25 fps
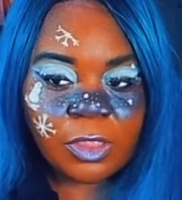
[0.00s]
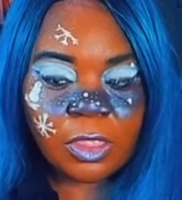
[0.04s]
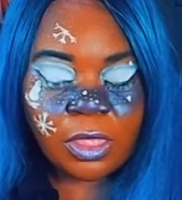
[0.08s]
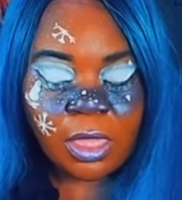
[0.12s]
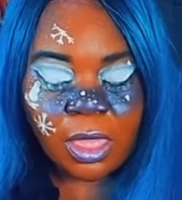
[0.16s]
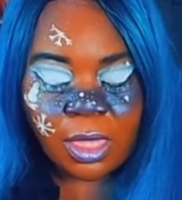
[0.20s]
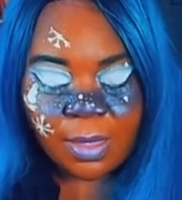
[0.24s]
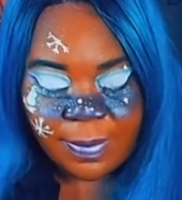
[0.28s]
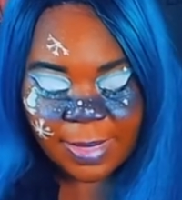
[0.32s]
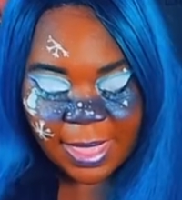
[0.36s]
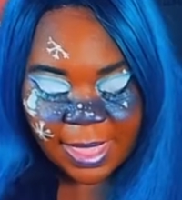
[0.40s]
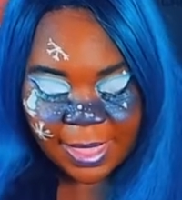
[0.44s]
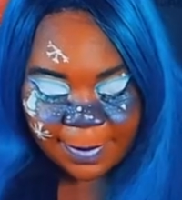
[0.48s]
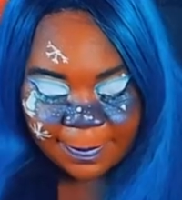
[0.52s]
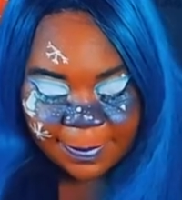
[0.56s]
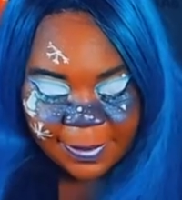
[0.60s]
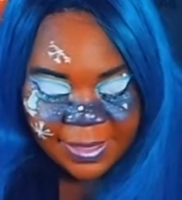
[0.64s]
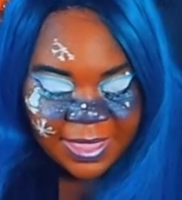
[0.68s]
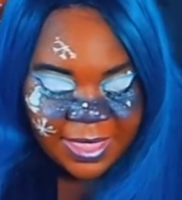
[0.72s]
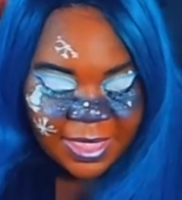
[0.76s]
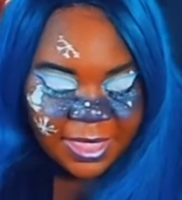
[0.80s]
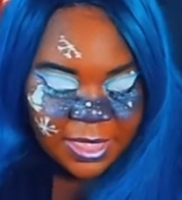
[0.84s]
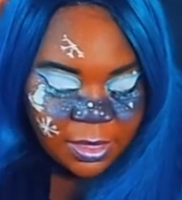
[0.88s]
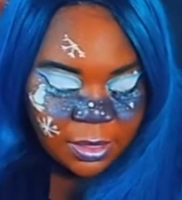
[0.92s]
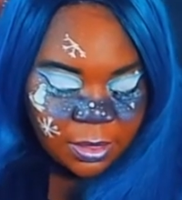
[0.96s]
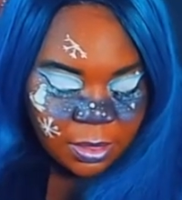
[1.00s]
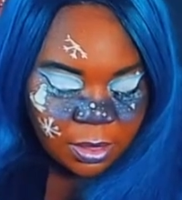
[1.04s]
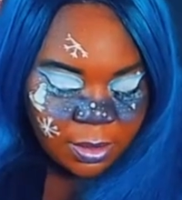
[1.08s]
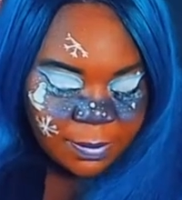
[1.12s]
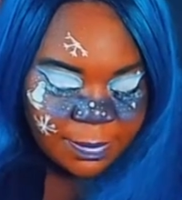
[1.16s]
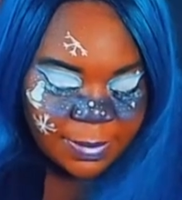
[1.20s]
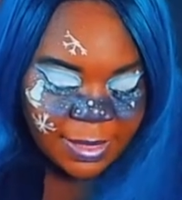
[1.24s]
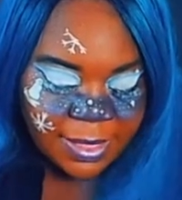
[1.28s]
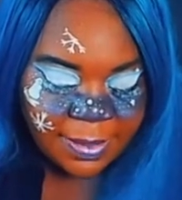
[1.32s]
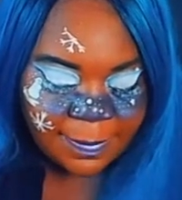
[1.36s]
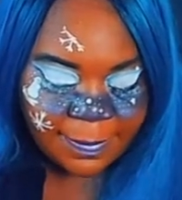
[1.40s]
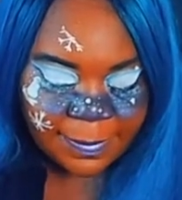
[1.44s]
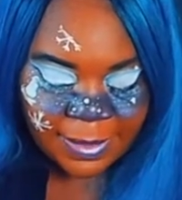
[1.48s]
I'm happy. I'm
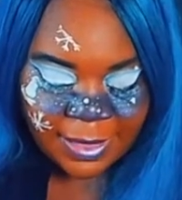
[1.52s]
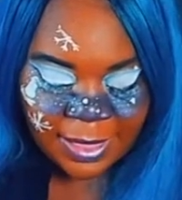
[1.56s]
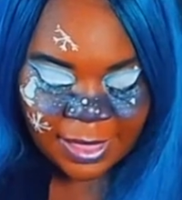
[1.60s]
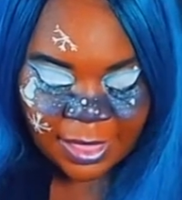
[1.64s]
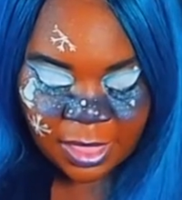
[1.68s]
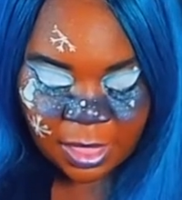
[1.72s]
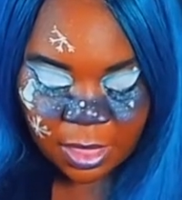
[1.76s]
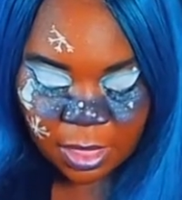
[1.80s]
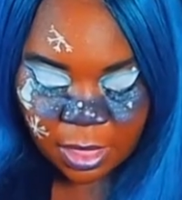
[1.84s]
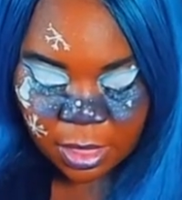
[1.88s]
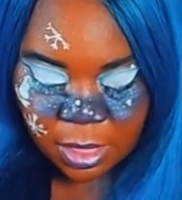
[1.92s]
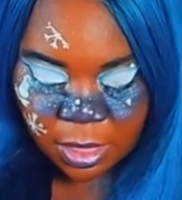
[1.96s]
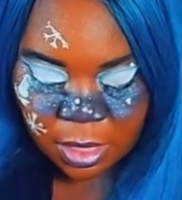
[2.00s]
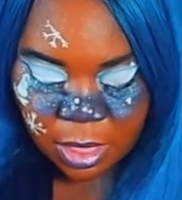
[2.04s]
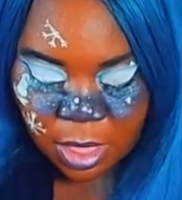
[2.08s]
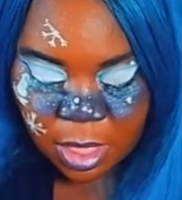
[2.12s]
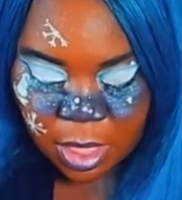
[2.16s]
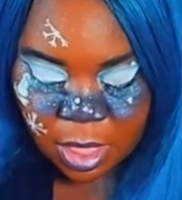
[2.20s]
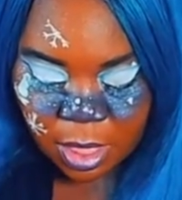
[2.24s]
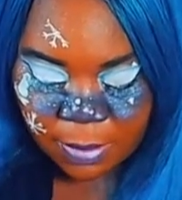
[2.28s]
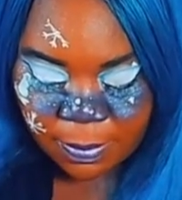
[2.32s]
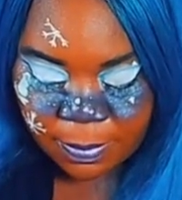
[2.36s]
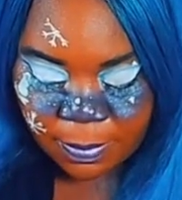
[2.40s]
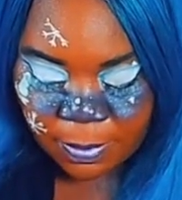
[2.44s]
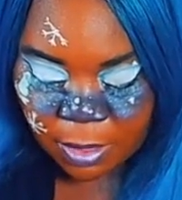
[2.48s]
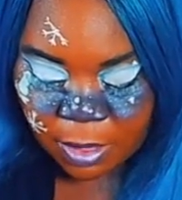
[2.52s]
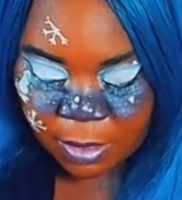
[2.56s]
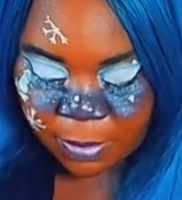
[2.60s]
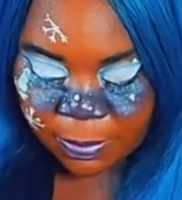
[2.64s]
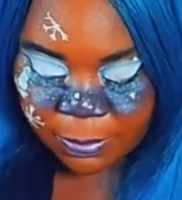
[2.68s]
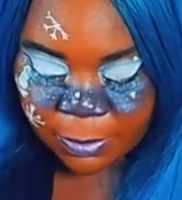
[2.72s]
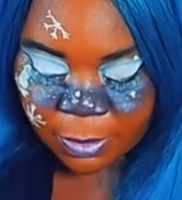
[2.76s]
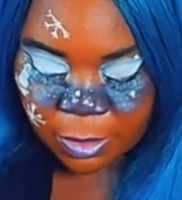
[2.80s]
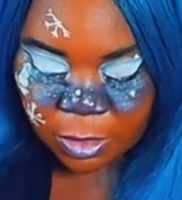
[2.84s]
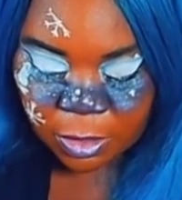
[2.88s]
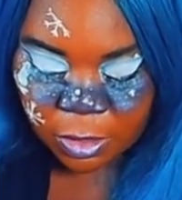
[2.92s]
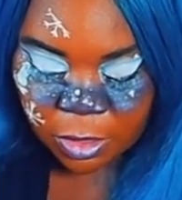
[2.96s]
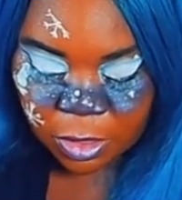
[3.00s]

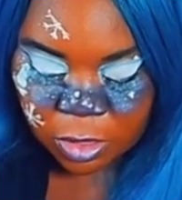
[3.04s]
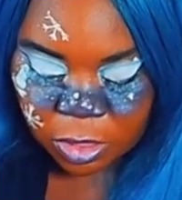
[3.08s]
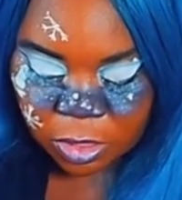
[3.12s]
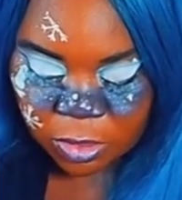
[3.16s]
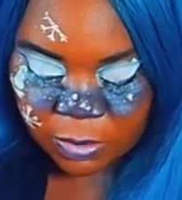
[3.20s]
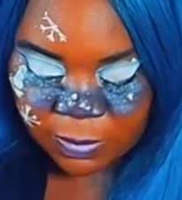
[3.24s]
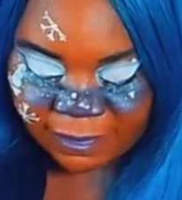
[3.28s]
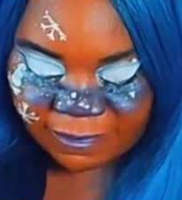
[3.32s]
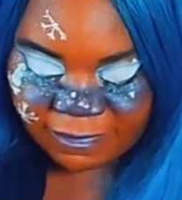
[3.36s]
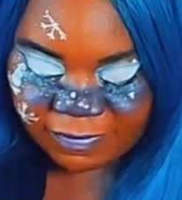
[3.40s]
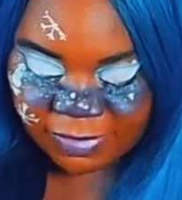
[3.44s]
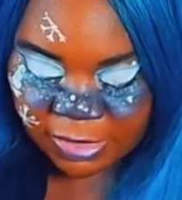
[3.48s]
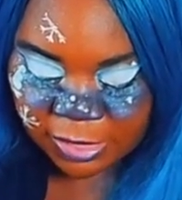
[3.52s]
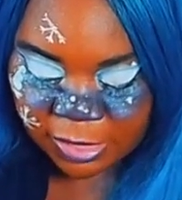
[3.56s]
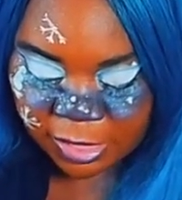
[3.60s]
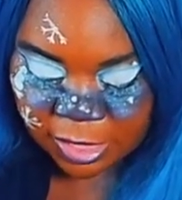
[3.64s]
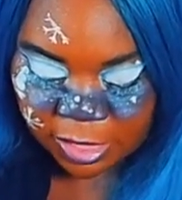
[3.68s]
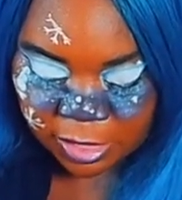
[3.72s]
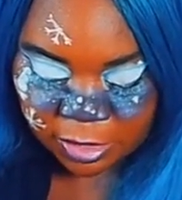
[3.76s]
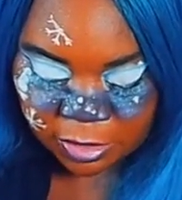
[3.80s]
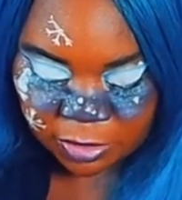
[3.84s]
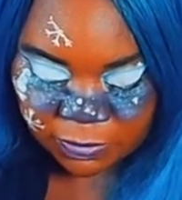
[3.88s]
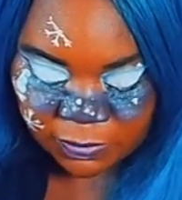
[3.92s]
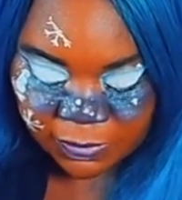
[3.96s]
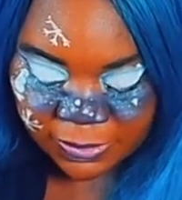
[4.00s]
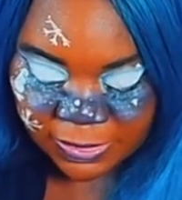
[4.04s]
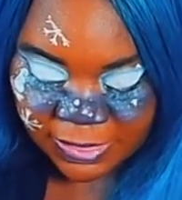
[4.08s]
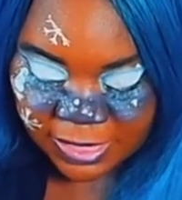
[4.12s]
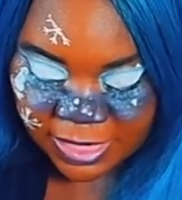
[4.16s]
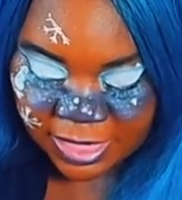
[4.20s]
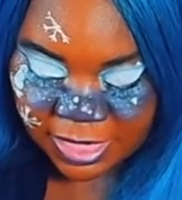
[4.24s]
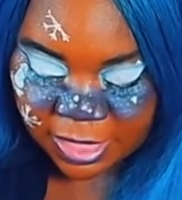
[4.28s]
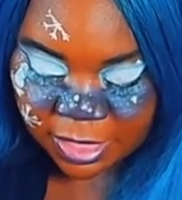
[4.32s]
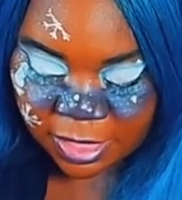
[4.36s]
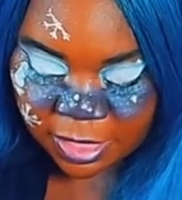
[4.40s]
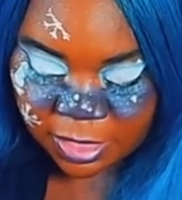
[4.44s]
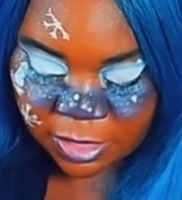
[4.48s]
going to do a few looks with this.